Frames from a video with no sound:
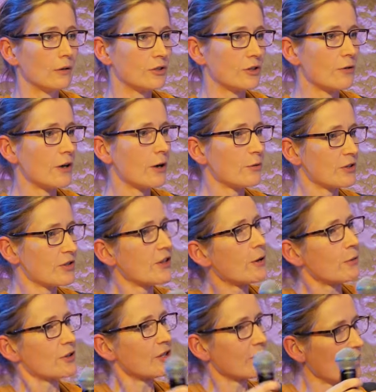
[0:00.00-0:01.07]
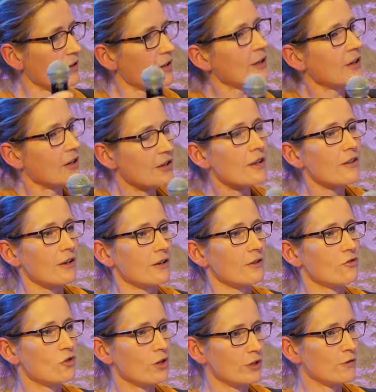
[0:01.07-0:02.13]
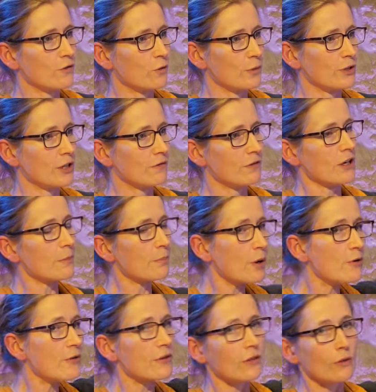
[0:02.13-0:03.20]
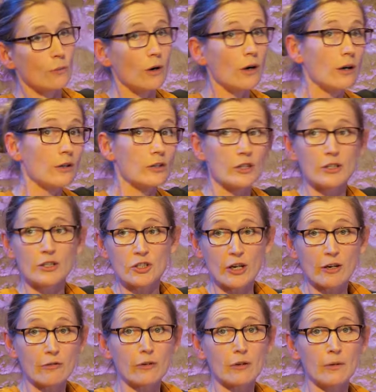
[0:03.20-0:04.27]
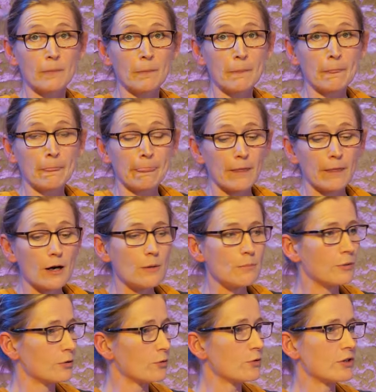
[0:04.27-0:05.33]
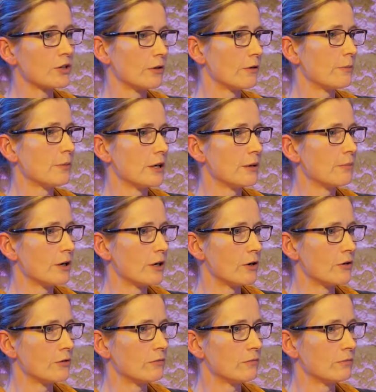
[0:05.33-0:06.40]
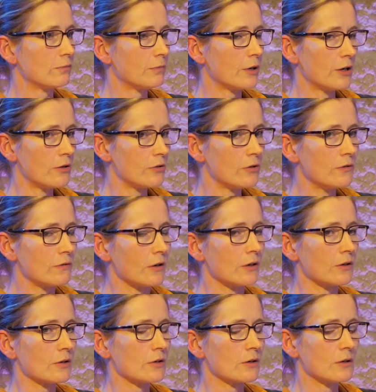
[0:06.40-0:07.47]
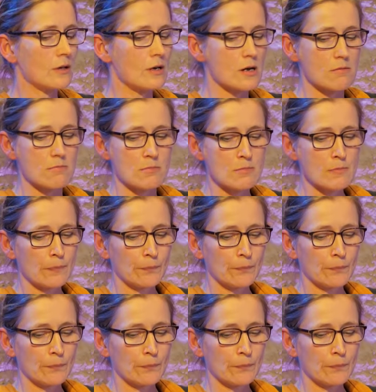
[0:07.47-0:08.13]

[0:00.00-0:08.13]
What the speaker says: So that was another transformative year, both in the world in general, but also in my own universe. And